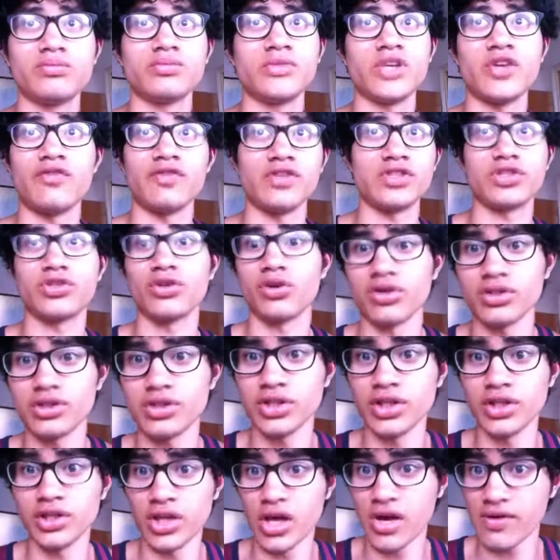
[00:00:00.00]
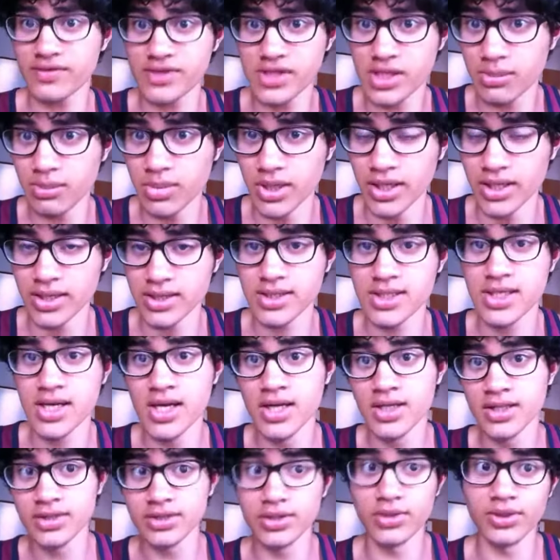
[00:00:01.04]
If it's your turn, you have siblings
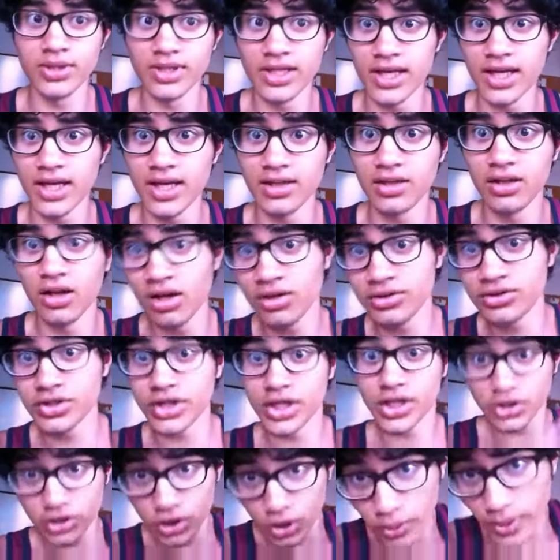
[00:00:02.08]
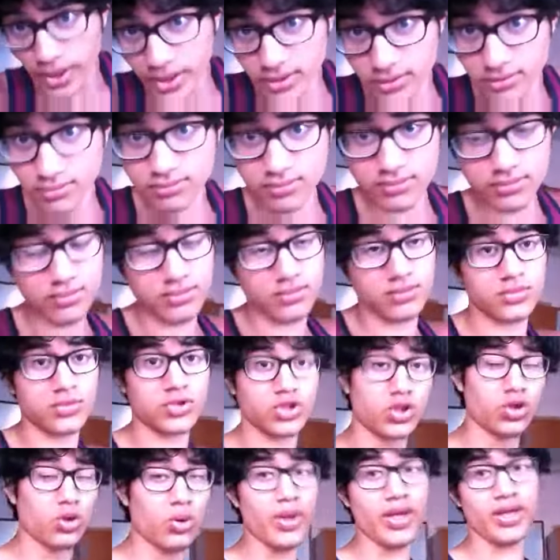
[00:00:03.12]
to do the laundry, do it.
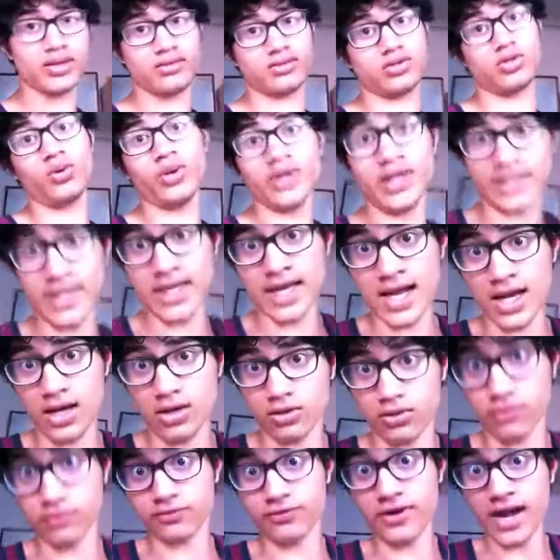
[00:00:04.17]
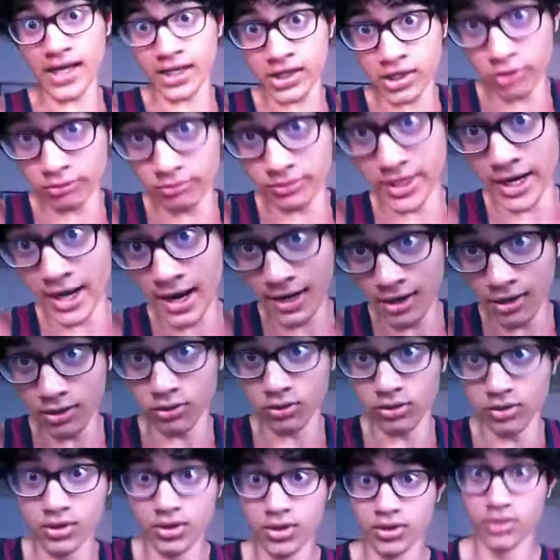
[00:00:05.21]
Do it now. Vacuum
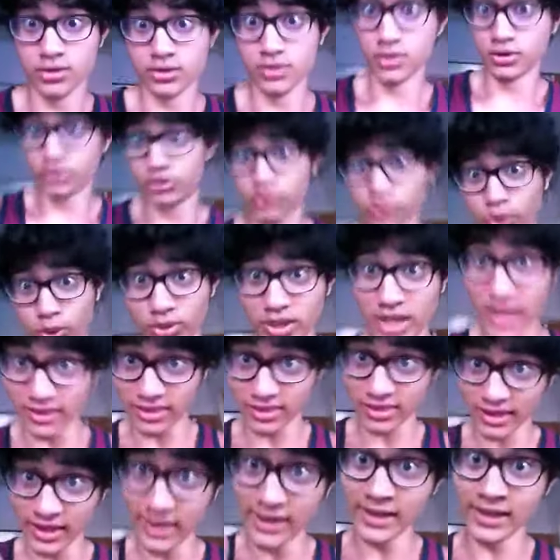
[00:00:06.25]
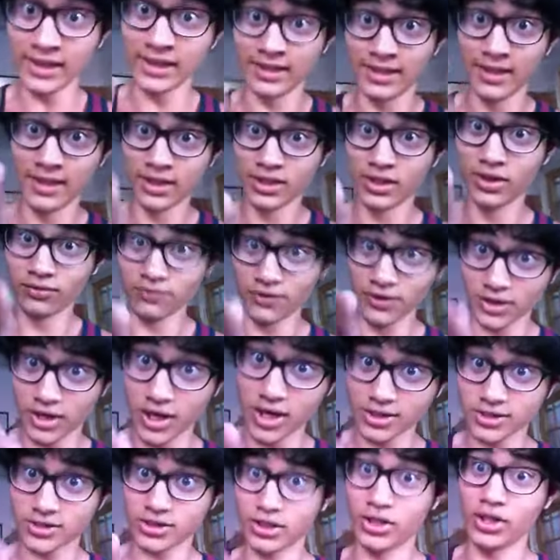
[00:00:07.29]
now. Do that thing you
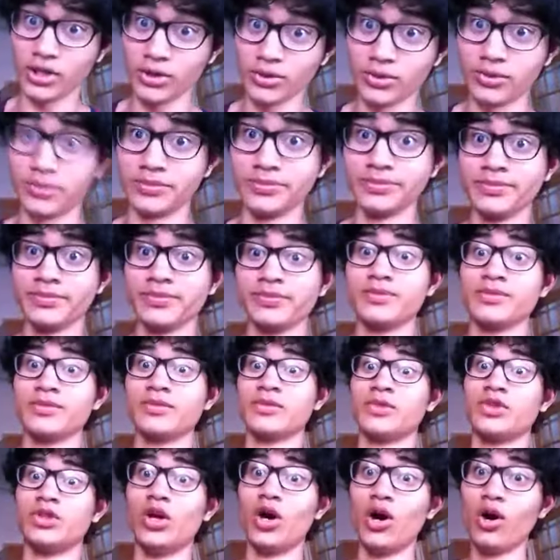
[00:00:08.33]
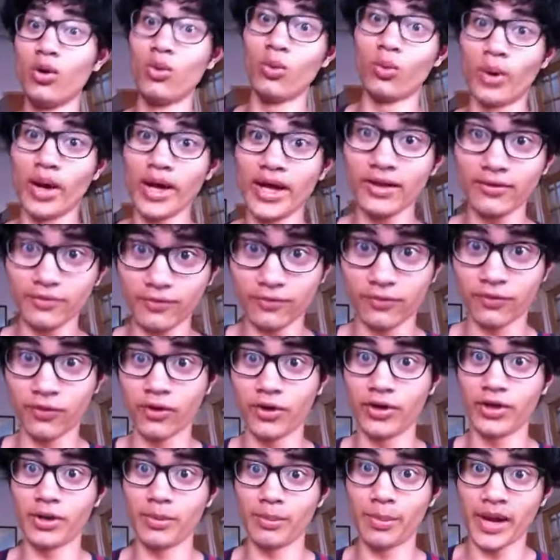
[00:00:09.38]
forgot to do. Don't wait
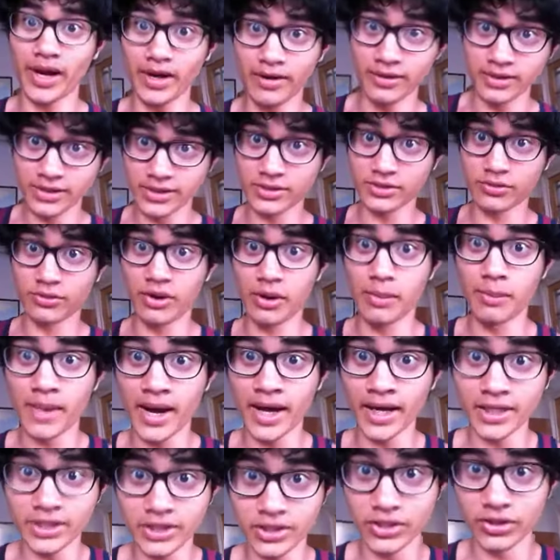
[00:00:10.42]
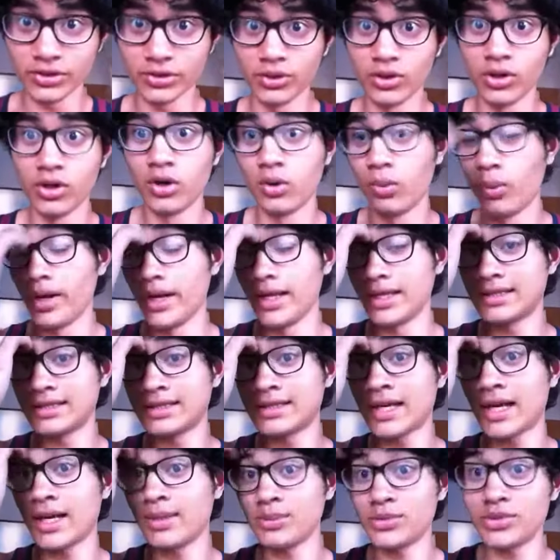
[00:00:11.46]
for your parents to remind you when it's
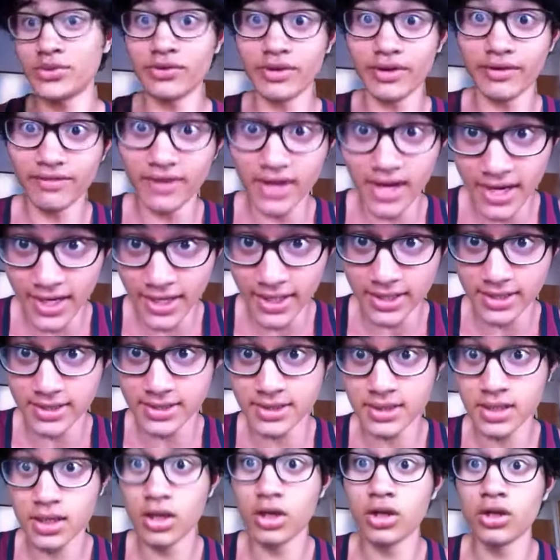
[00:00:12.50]
time to revise.